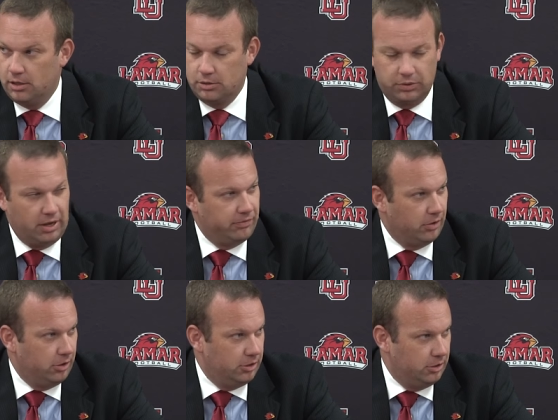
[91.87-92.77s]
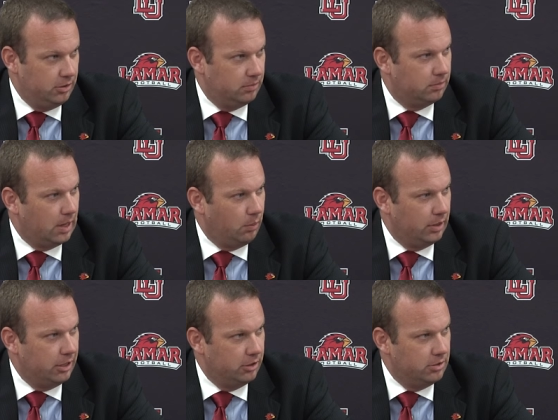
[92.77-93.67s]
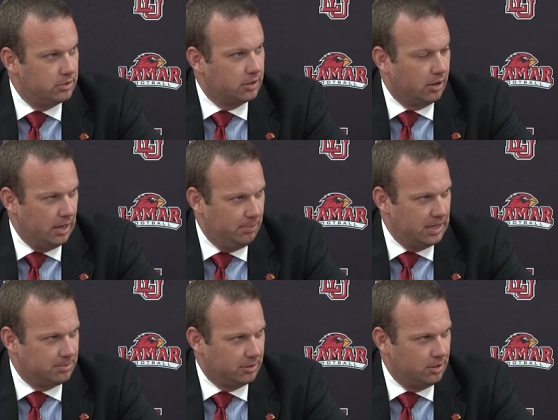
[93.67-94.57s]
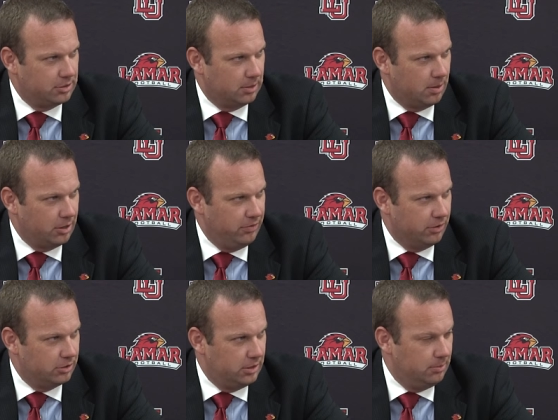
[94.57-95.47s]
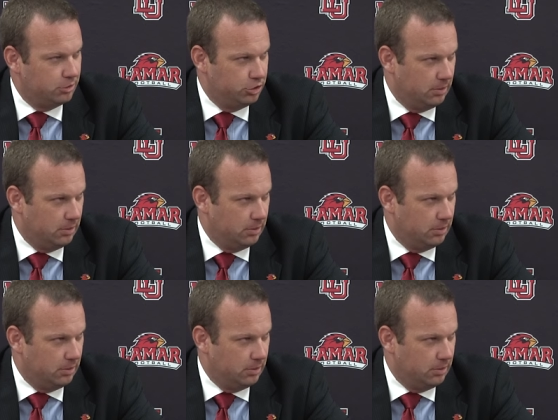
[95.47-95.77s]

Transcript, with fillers: So without further ado, I want to introduce our head baseball coach at Lamar University, Mr.